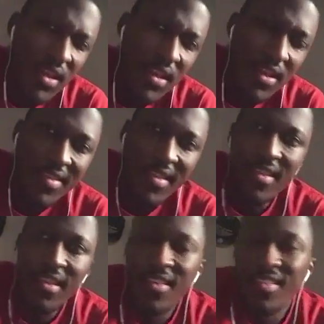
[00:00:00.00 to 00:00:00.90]
is
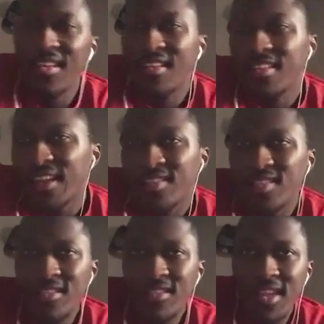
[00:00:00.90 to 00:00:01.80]
there like
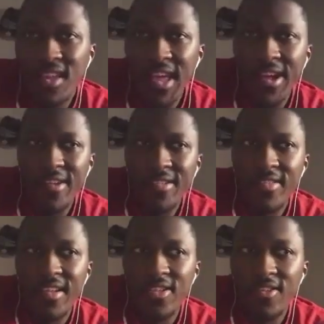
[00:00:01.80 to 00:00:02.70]
certain characters
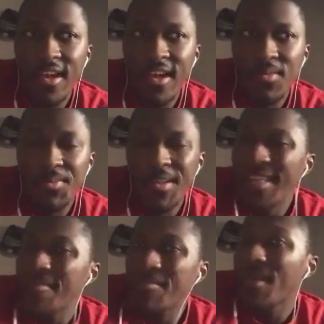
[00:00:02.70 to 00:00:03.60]
that you cosplay
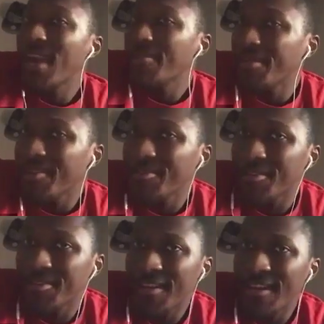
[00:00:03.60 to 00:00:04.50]
that may be
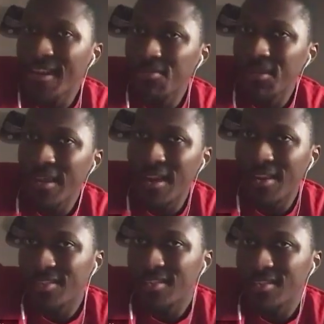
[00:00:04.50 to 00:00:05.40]
annoying to cosplay,
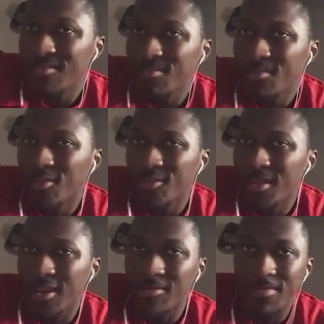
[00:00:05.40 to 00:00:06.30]
honestly? Well,
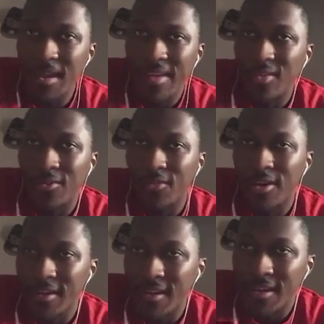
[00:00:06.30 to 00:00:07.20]
no, not so
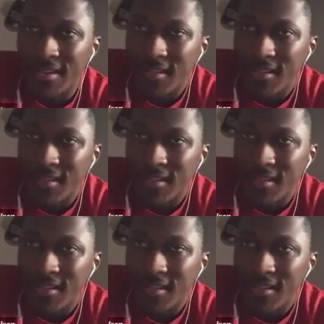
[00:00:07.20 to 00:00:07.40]
far yet.